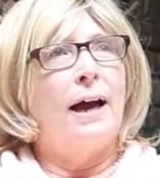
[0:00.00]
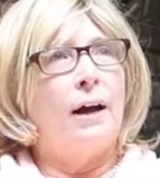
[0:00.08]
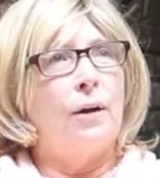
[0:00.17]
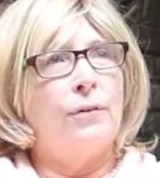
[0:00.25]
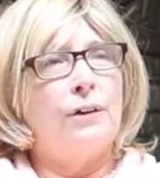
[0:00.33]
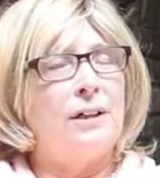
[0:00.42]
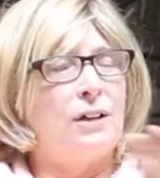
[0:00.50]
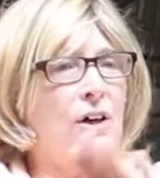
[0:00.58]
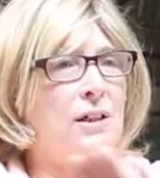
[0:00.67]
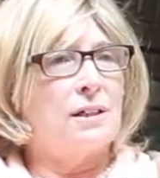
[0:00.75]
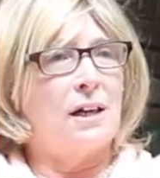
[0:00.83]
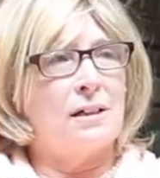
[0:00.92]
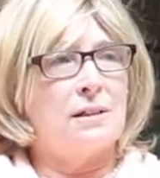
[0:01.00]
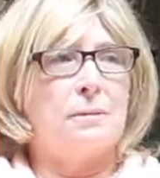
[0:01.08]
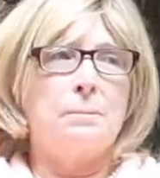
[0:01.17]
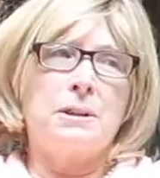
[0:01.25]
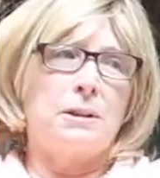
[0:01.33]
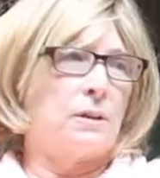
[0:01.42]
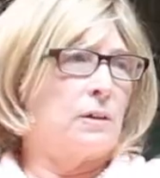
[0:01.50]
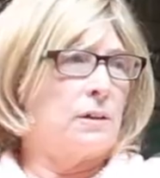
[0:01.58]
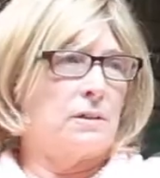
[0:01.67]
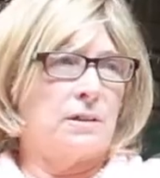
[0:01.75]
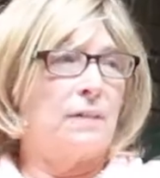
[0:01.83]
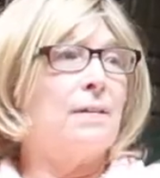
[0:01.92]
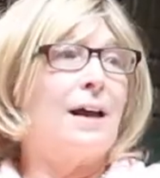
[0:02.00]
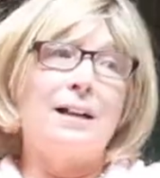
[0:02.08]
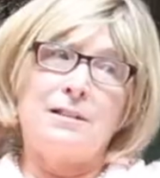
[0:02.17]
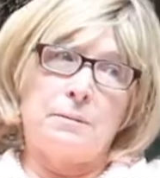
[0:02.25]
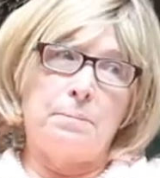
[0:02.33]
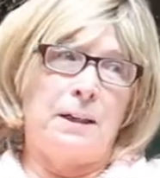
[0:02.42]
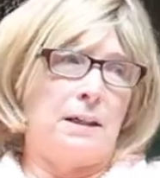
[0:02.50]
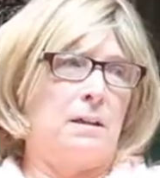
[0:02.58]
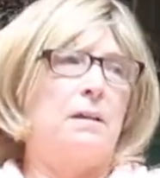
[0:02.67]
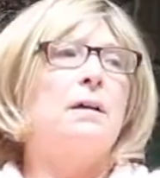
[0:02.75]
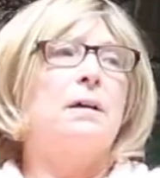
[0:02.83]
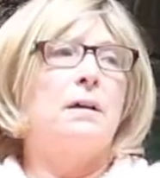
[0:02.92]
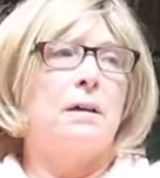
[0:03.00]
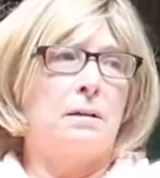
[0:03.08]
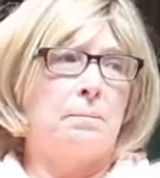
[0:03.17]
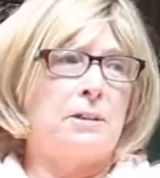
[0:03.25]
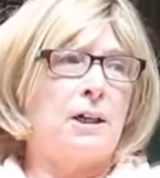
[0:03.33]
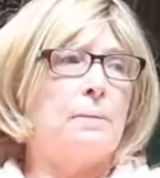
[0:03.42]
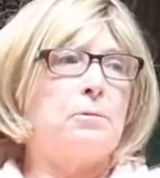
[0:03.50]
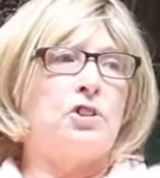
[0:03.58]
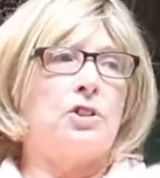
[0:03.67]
healthy, non-toxic materials, and that's been top